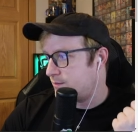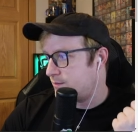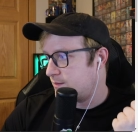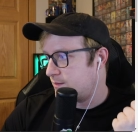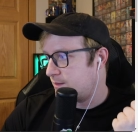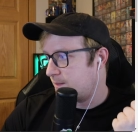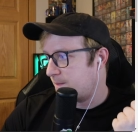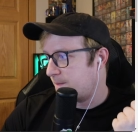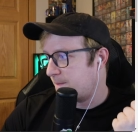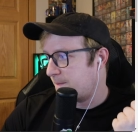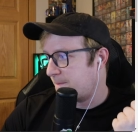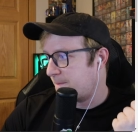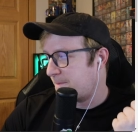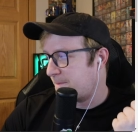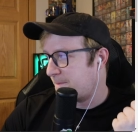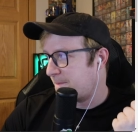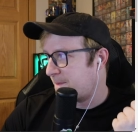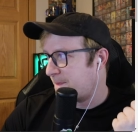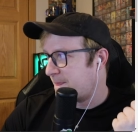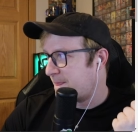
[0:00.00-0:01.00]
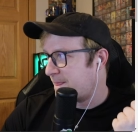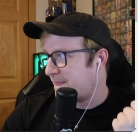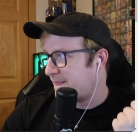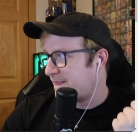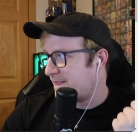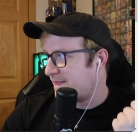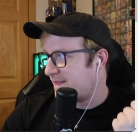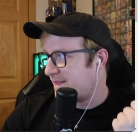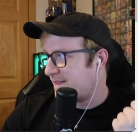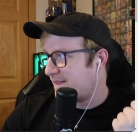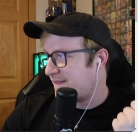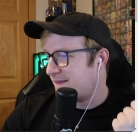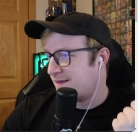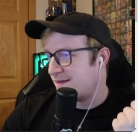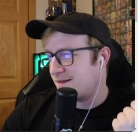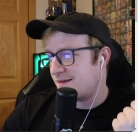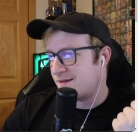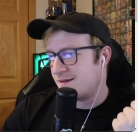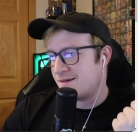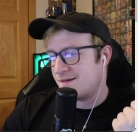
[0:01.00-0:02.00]

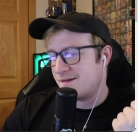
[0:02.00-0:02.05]
(no one is talking)